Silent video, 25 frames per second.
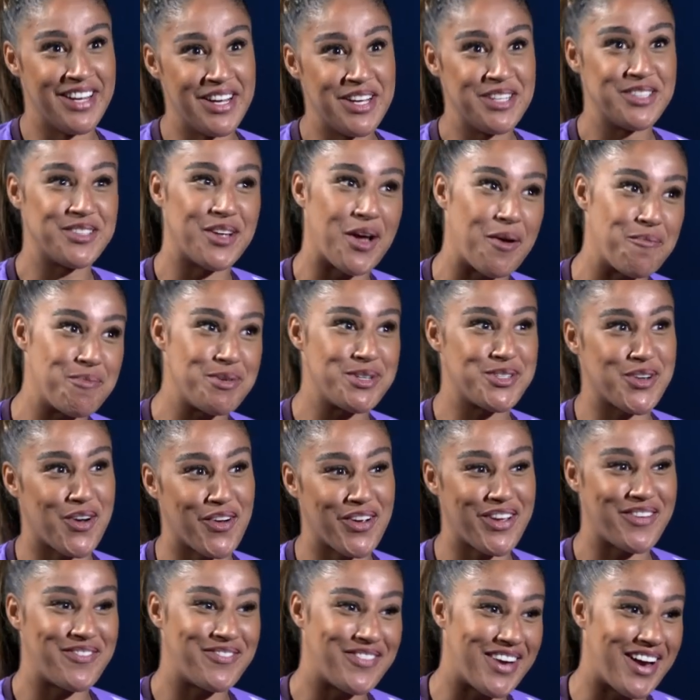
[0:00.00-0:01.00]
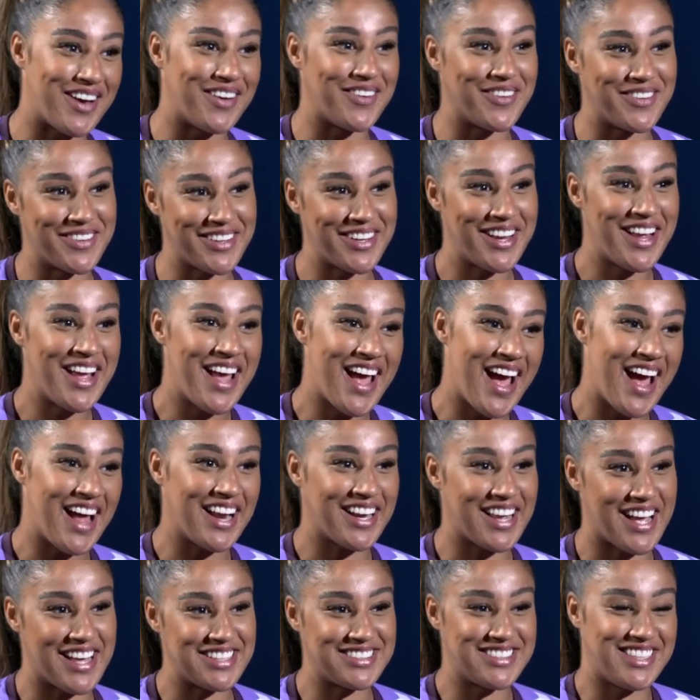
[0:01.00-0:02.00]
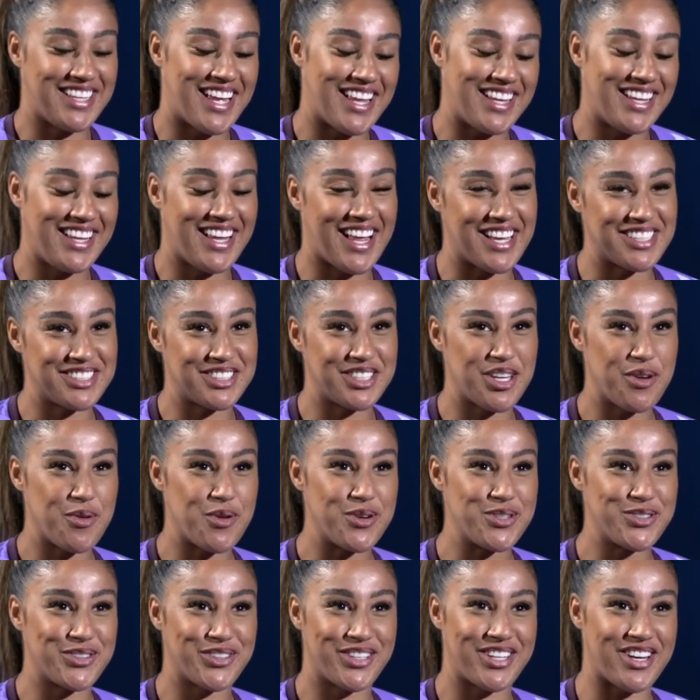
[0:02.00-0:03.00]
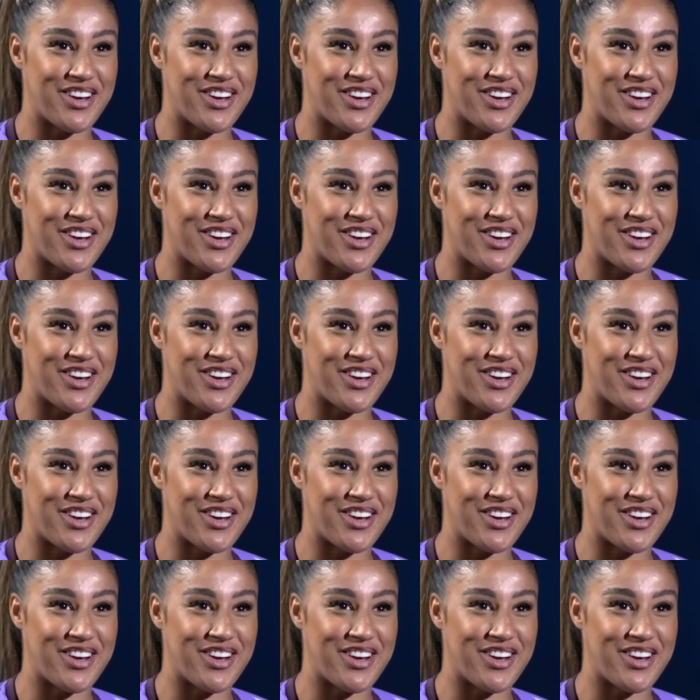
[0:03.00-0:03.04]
So I'd be jogging around, get to like the last 200,